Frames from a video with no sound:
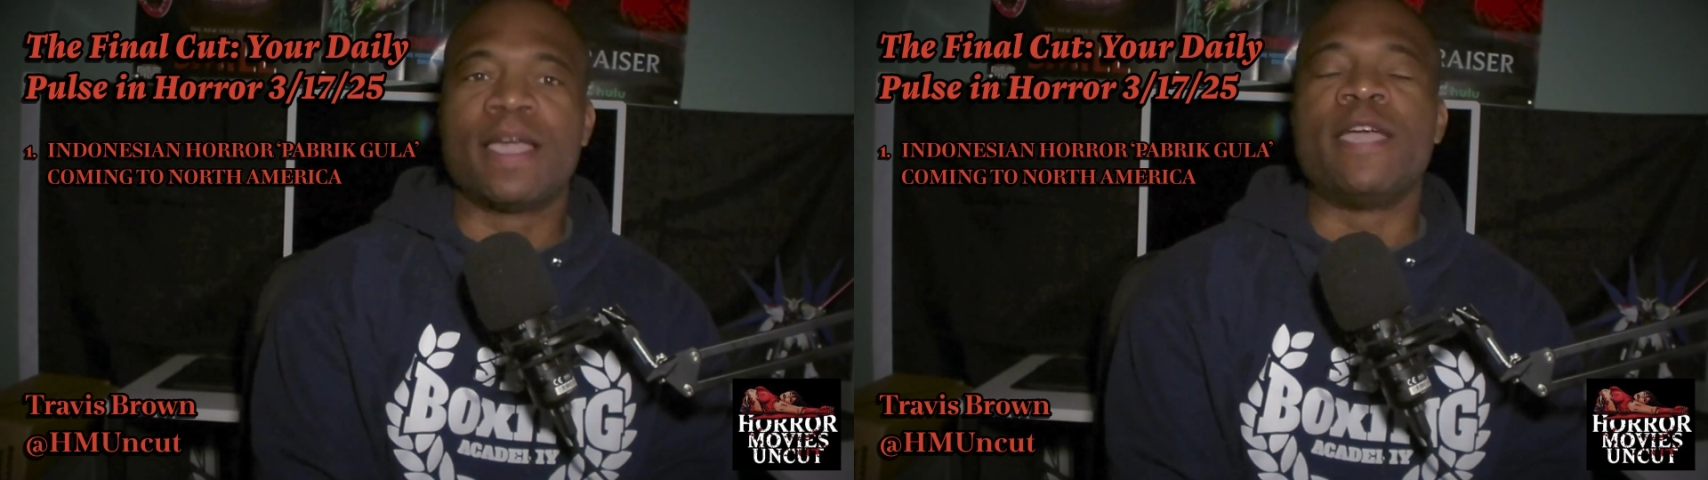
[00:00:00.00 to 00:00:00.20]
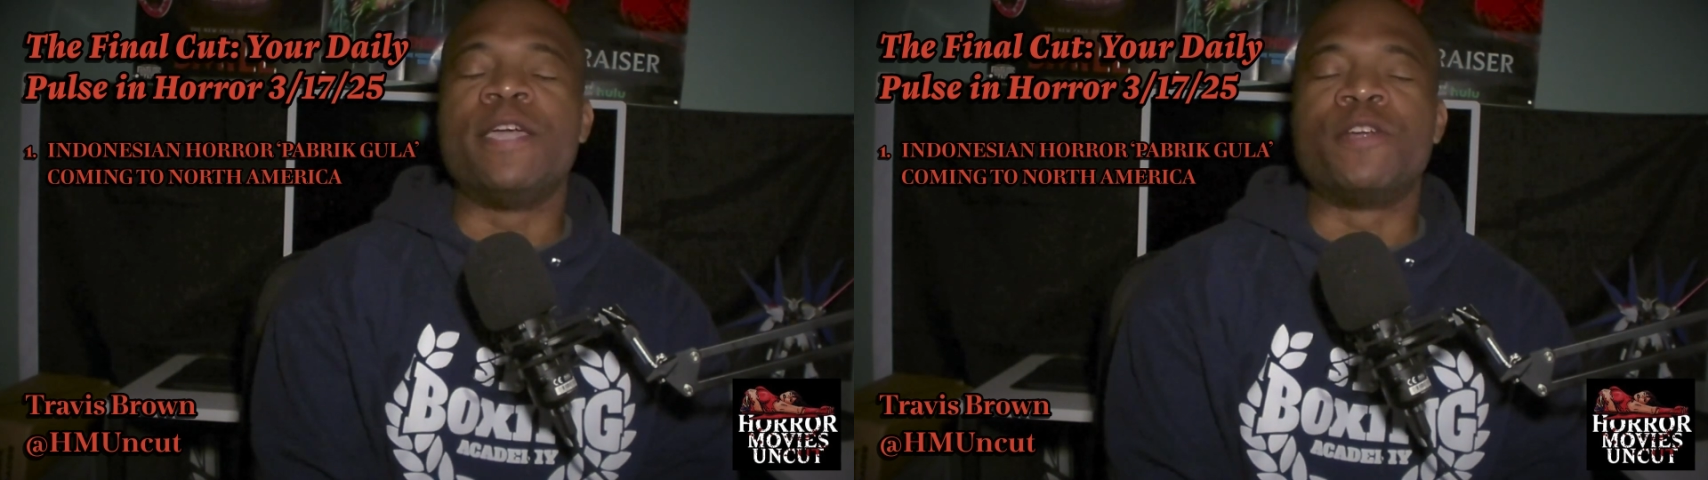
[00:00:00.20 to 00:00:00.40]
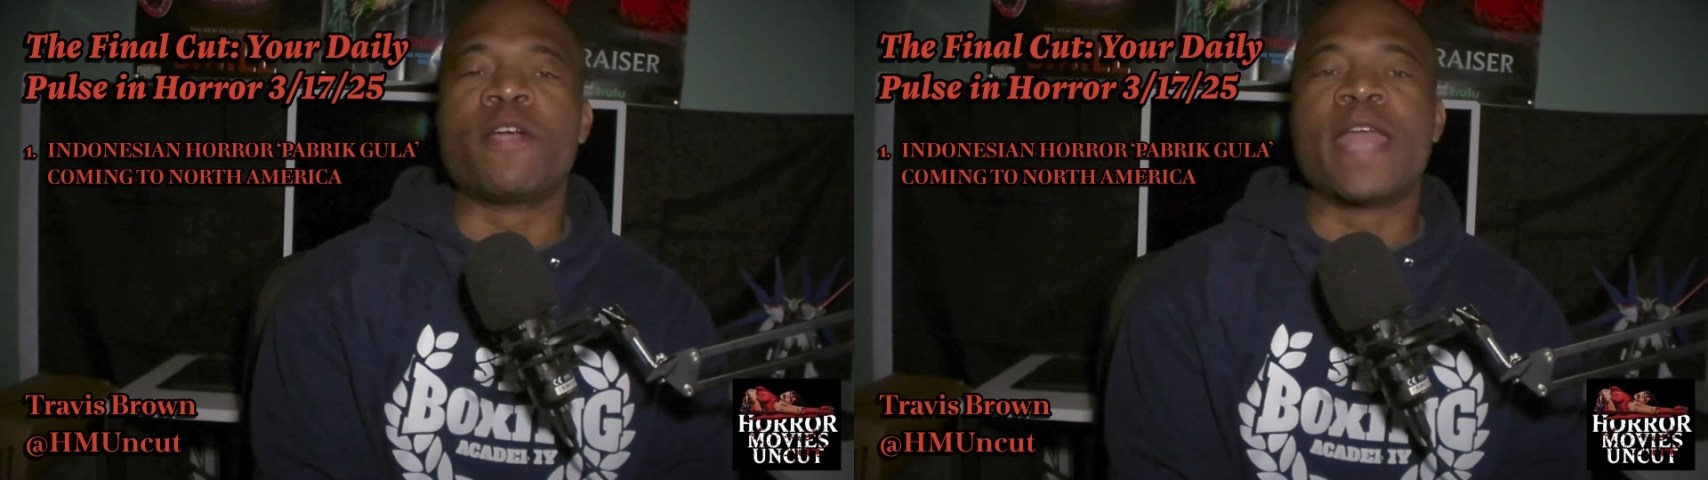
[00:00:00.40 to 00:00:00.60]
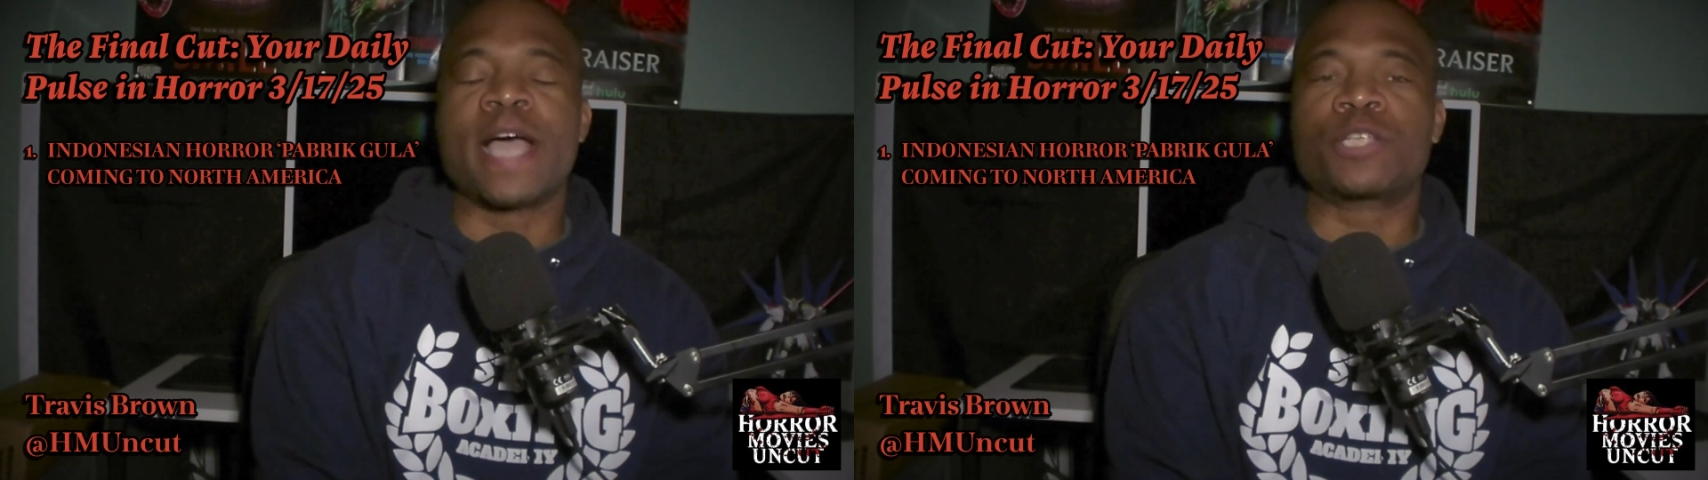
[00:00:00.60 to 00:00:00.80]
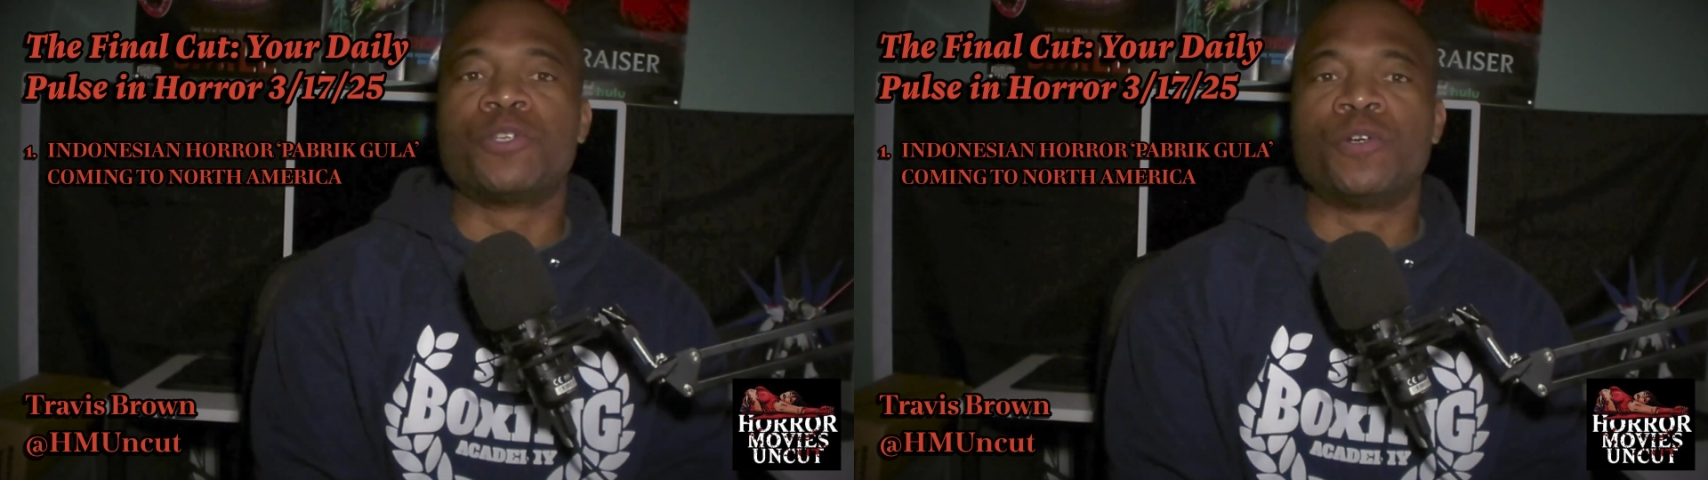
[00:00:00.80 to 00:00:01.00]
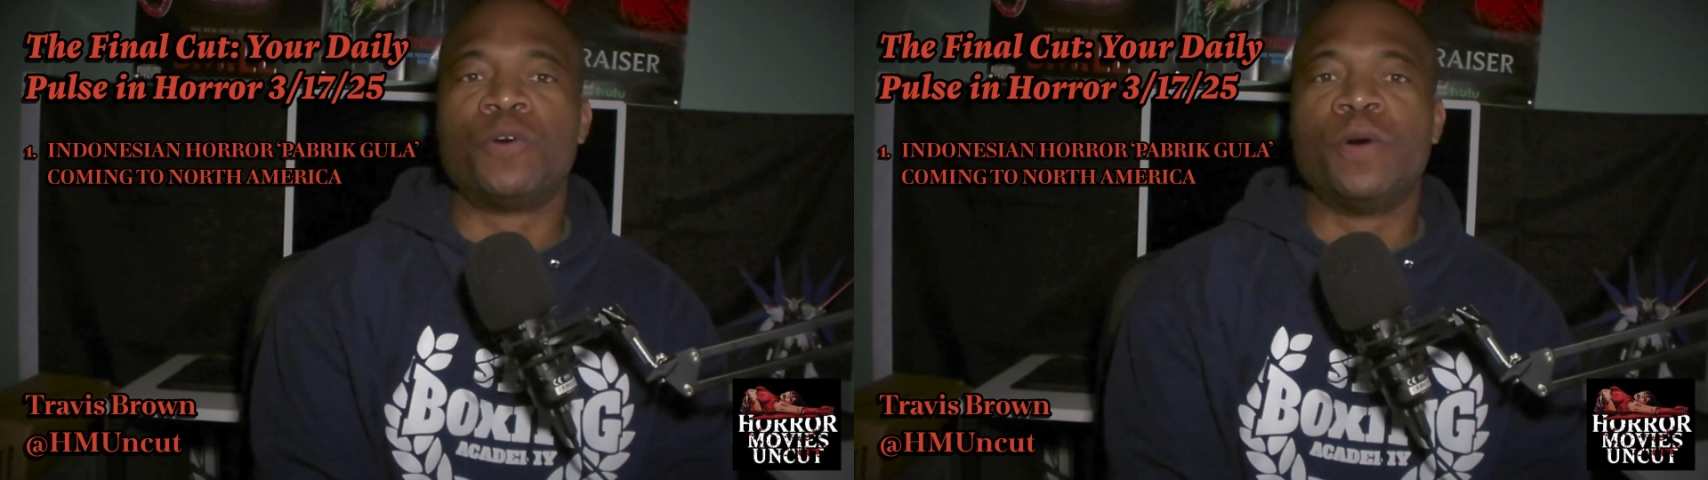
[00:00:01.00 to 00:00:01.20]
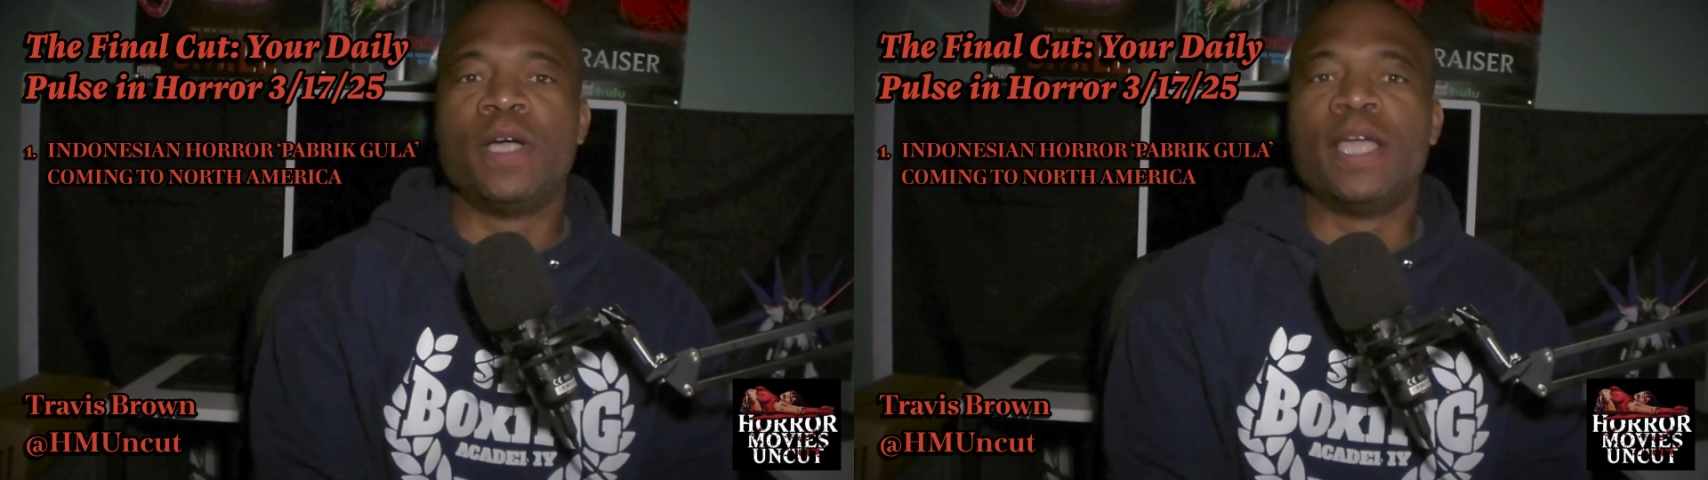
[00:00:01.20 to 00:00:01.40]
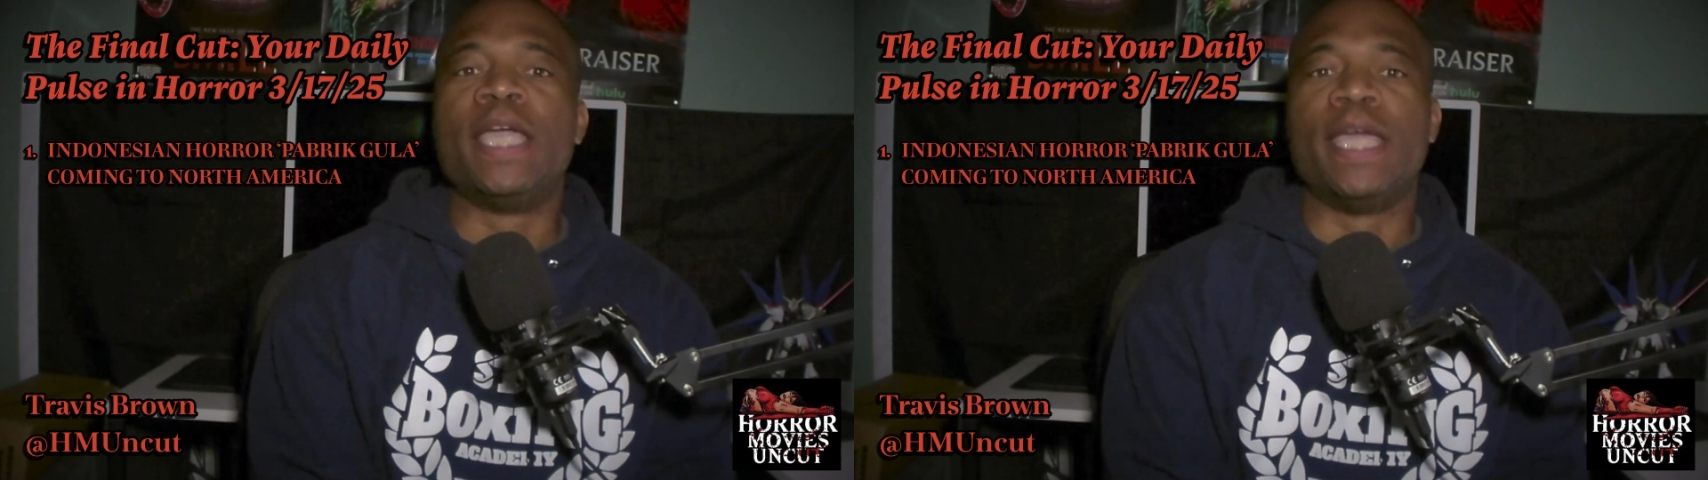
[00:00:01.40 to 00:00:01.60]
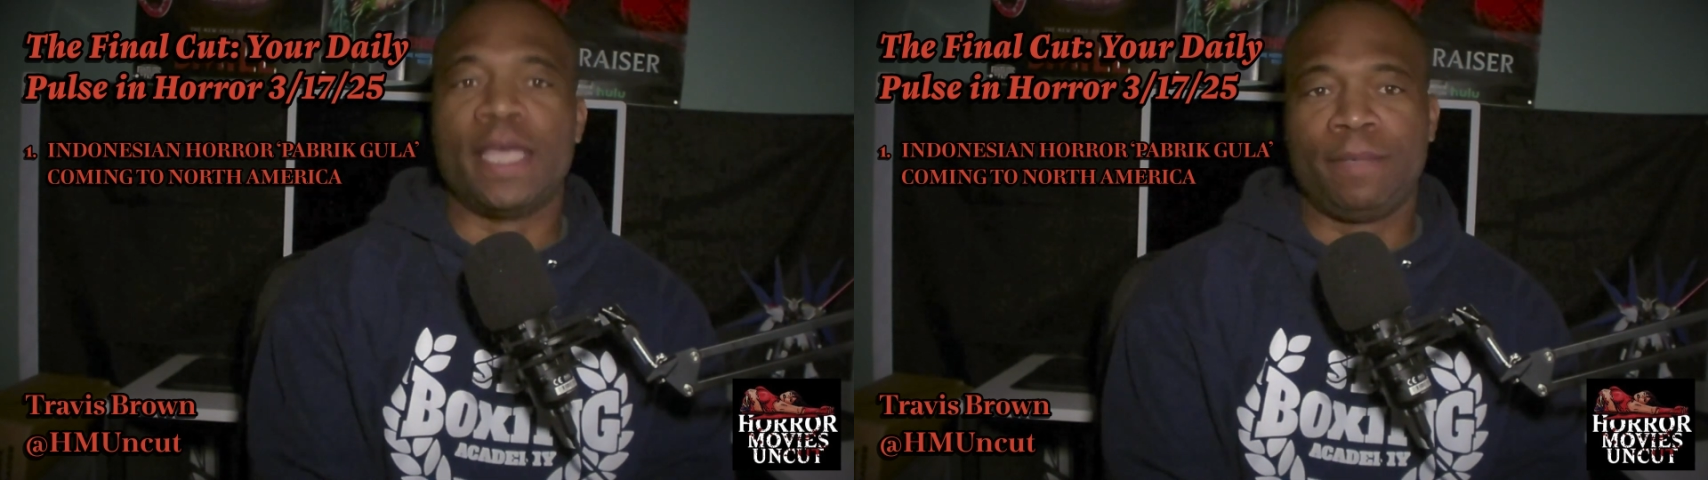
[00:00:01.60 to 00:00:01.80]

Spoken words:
international hit?